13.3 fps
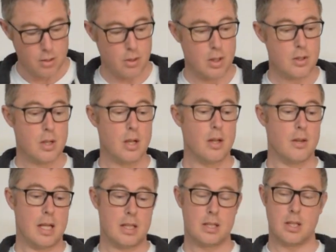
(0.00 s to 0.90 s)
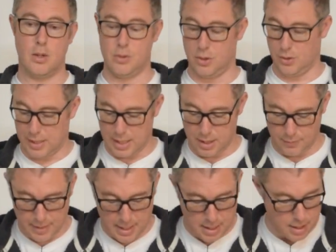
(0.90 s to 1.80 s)
Right, that's those on the end
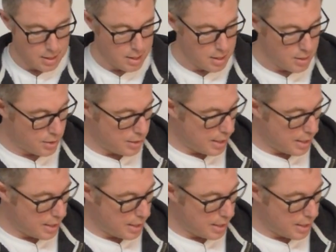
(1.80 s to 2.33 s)
of there. The